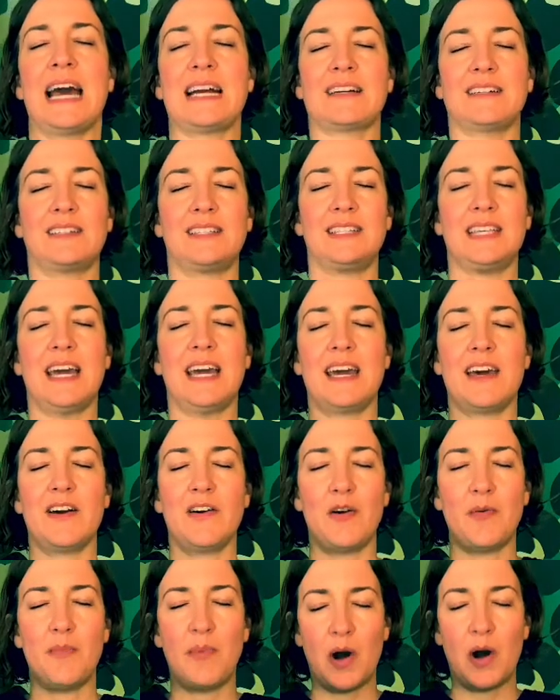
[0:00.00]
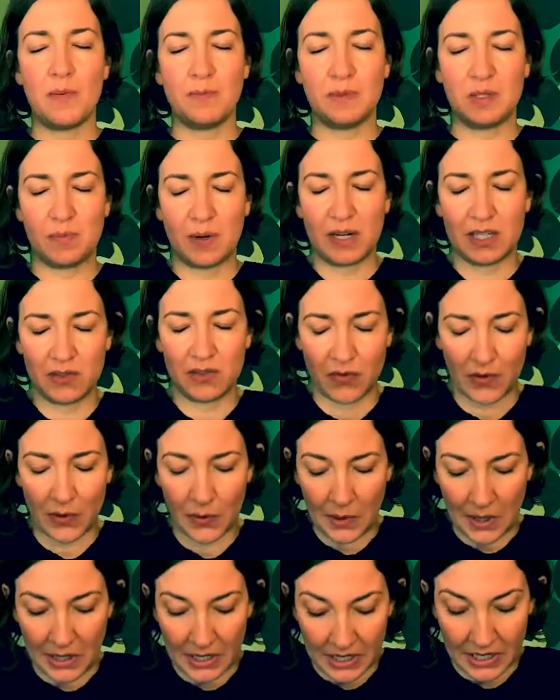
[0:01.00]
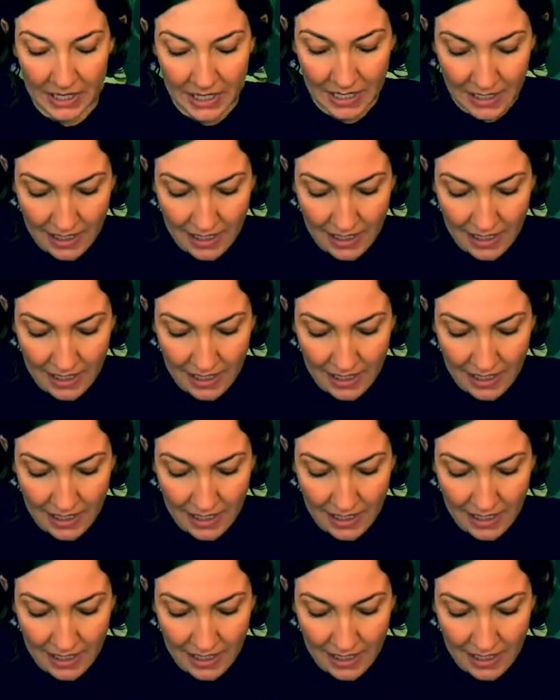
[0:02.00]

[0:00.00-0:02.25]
Exhale, palms press forward.